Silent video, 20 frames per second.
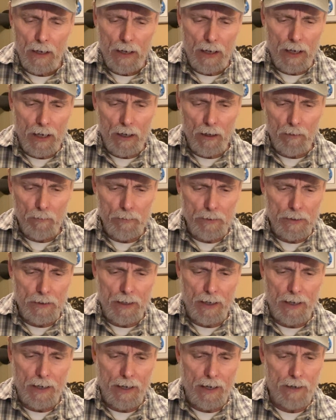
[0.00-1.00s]
I'll be
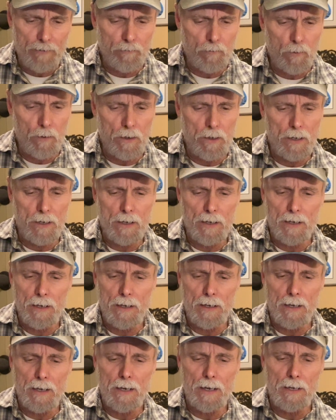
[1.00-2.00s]

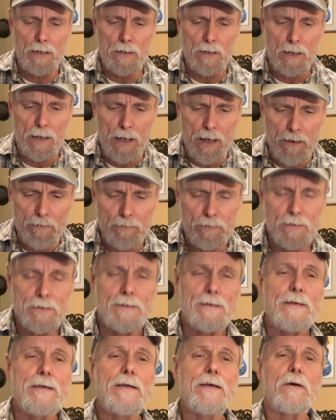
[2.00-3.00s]
halfway to
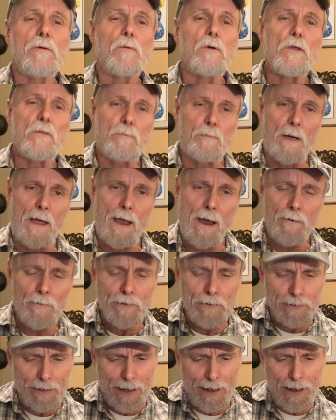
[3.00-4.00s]
heaven with
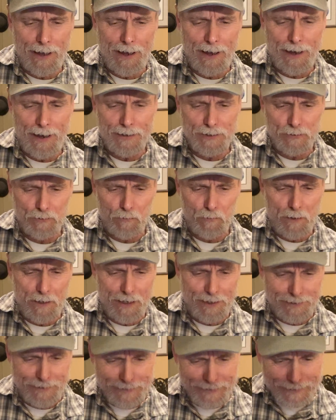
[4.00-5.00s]
paradise
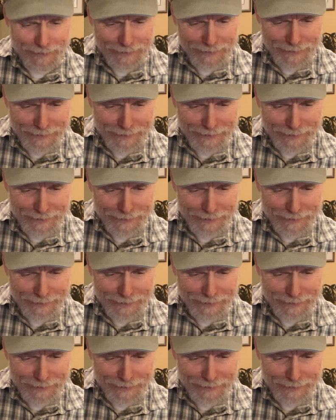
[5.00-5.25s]
awaiting,